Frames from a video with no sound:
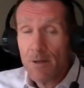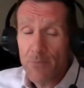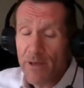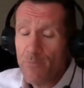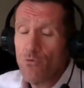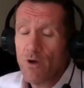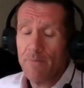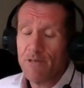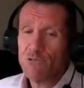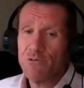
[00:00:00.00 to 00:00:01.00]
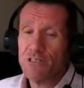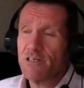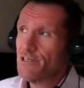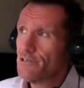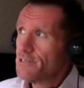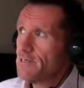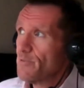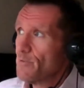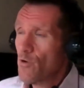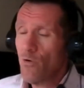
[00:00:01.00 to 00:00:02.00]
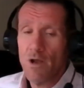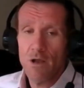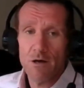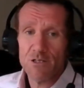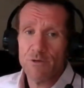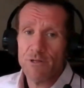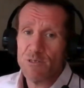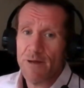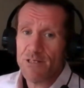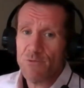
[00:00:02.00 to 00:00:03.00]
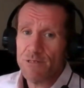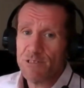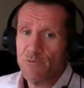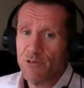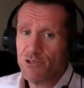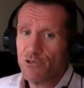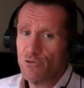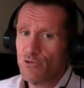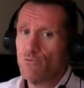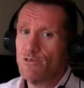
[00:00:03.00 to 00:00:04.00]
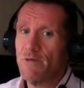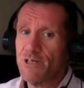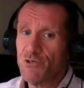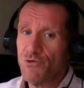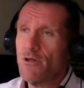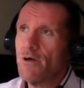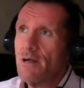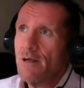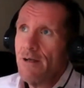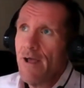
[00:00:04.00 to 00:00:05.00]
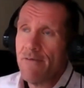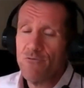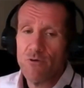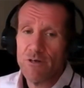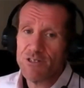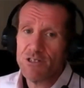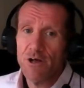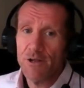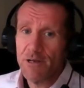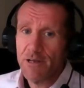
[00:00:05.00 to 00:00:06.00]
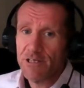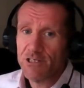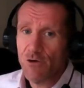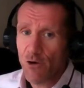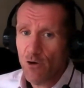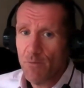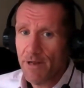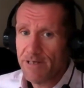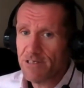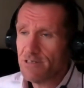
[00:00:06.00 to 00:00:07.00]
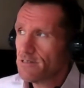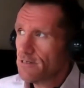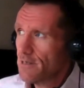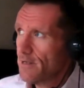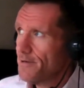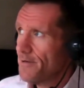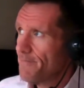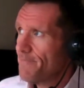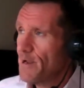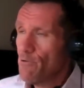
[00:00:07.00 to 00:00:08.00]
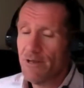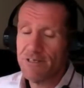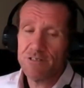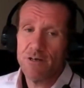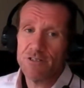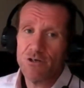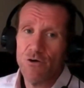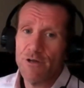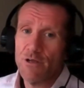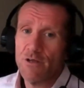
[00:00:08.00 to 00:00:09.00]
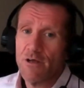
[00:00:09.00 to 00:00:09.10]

people coming to each session, and some of them are quite large, where there's about 20. But the tutors always make sure that everyone's learning needs are accommodated. And if anyone has got any